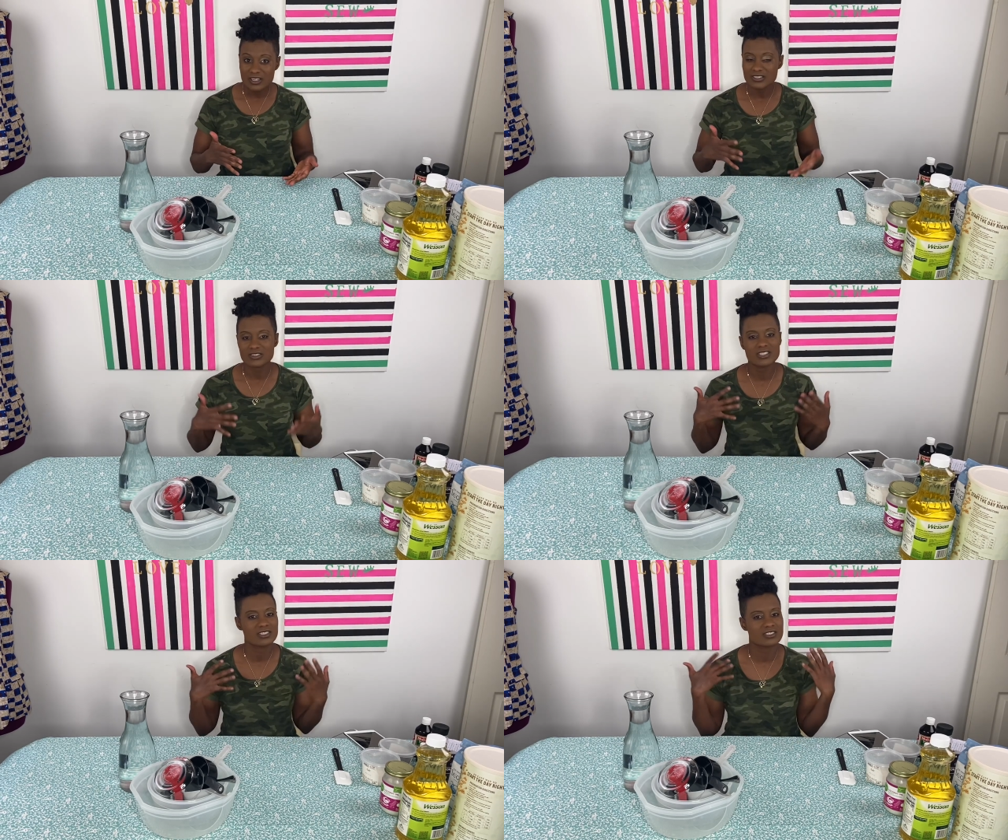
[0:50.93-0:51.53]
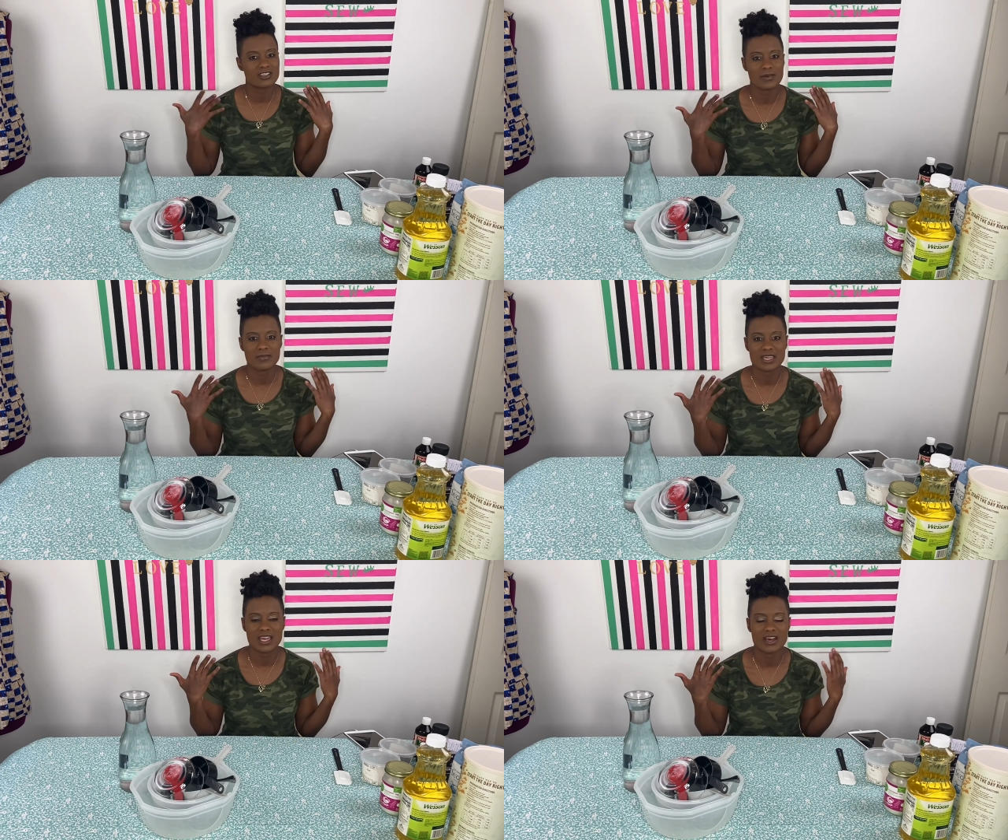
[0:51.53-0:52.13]
So this is going to
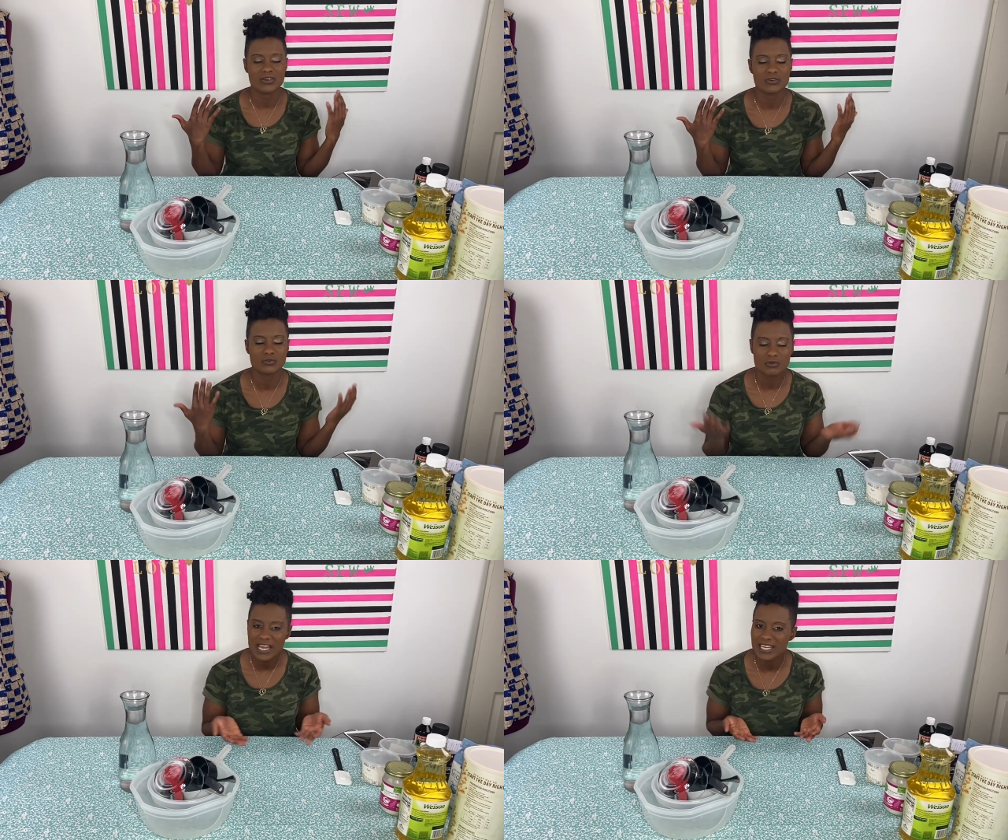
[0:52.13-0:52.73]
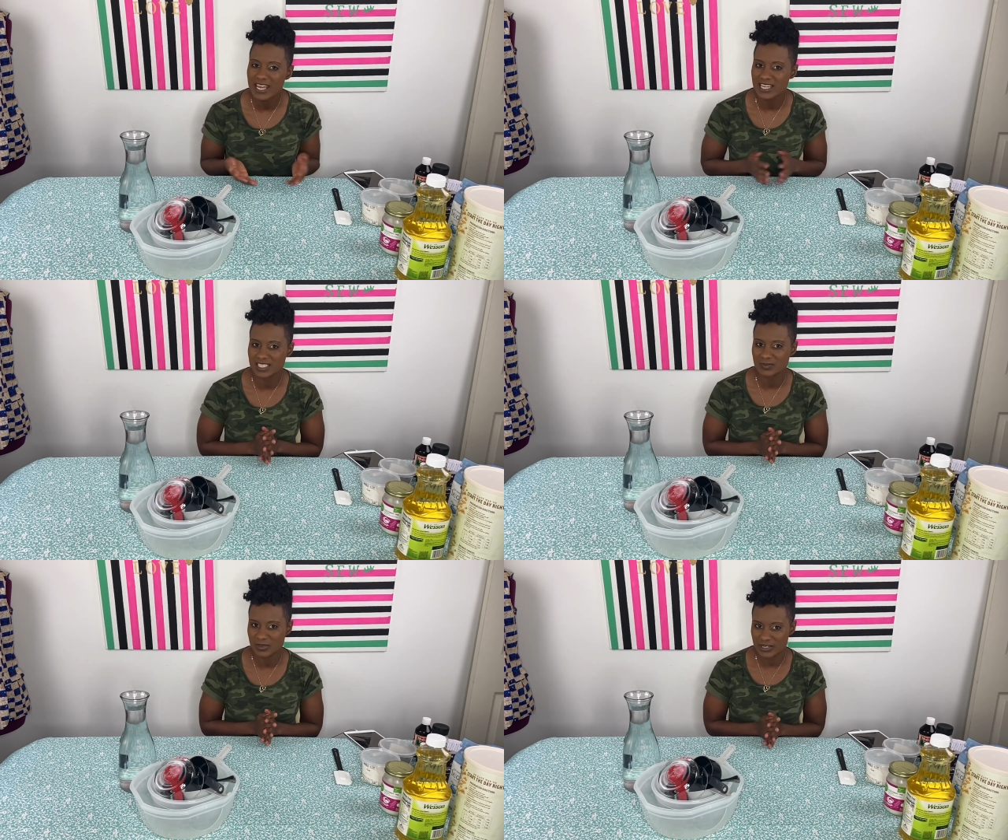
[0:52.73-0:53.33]
be a great
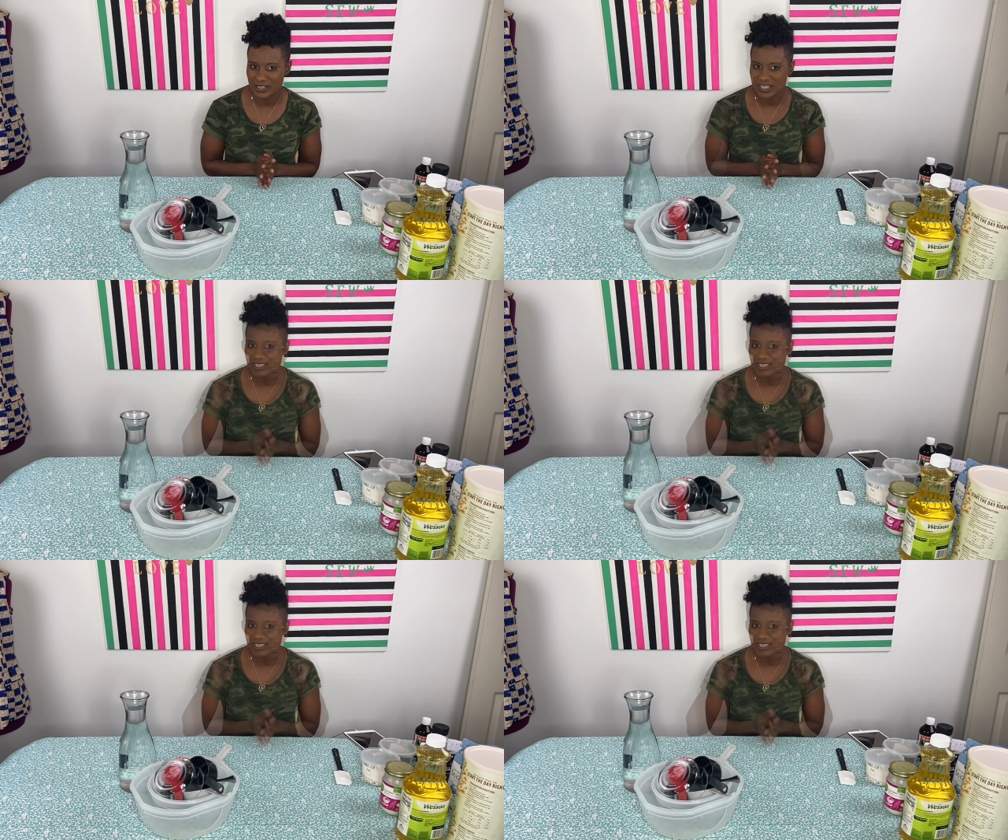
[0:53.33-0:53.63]
experience.